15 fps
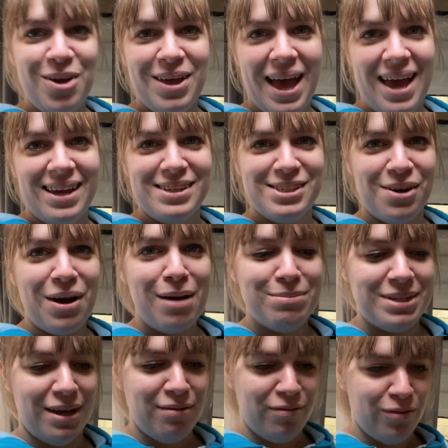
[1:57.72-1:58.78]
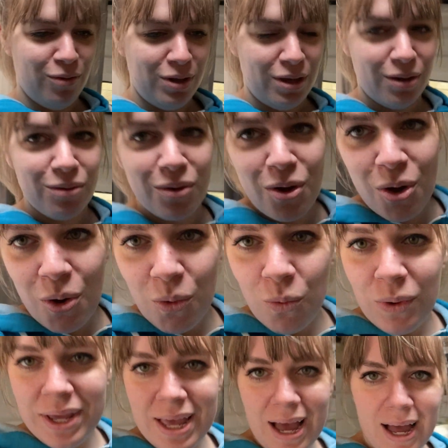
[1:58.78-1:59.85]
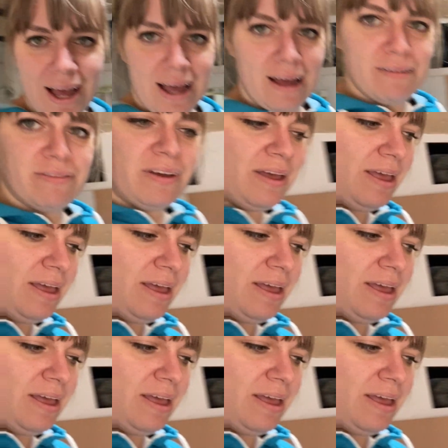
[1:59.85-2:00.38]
Okay, so update for you. We have